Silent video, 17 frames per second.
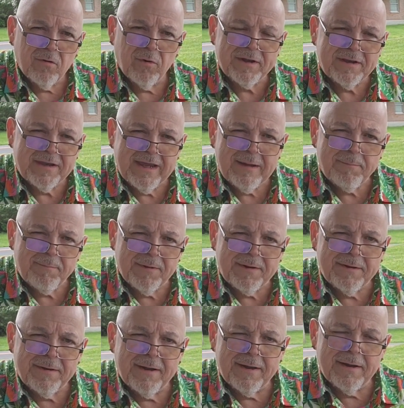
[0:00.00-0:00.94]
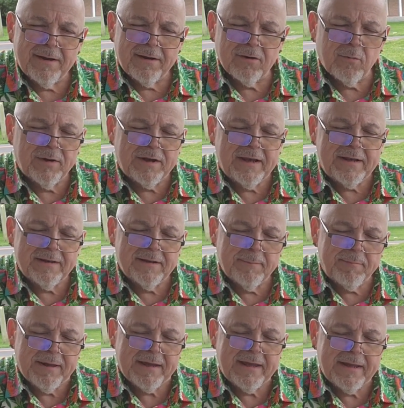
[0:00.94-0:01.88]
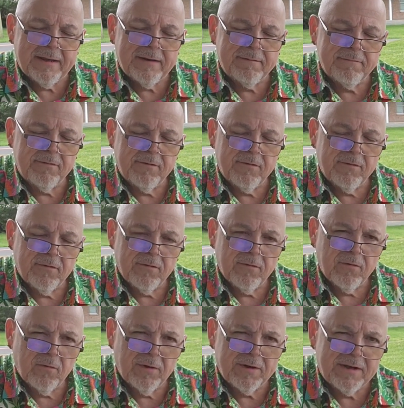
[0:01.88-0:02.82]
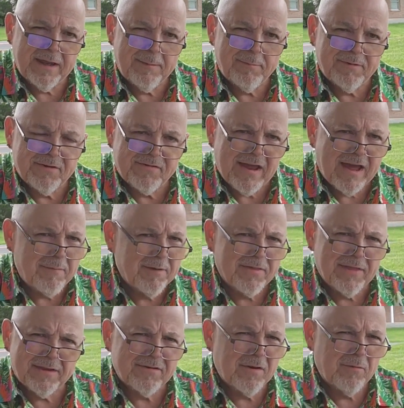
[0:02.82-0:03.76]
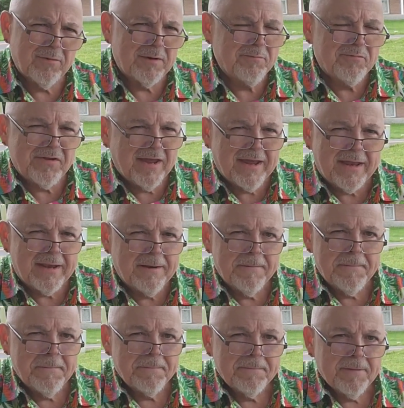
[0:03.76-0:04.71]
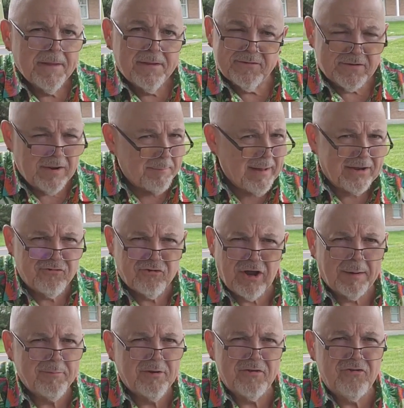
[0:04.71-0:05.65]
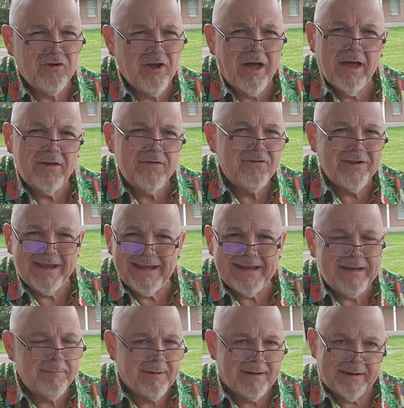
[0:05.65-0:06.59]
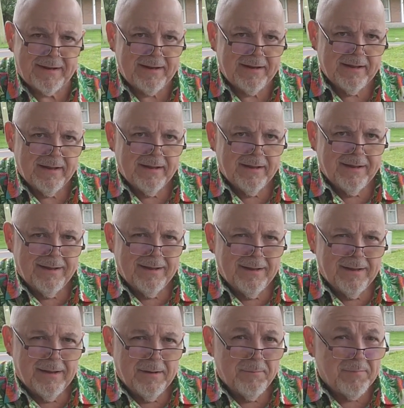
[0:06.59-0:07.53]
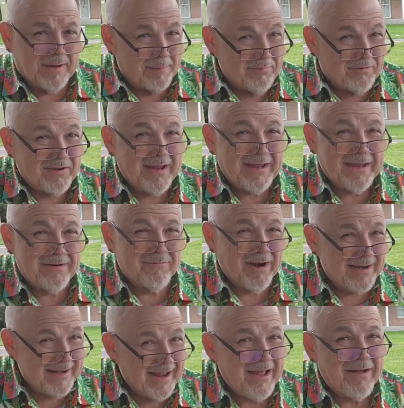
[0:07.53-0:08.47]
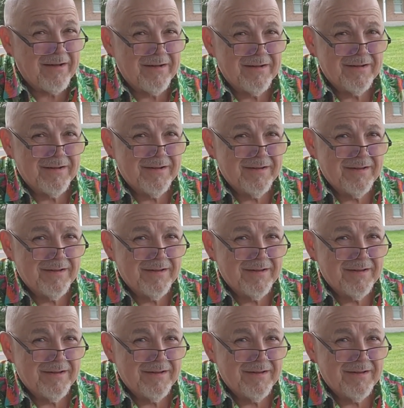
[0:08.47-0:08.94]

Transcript: quit keeping uh, or quit eating a piggy and quit keeping the Sabbath. That's not what I'm saying. It's not my job to judge anybody. But I'm saying right now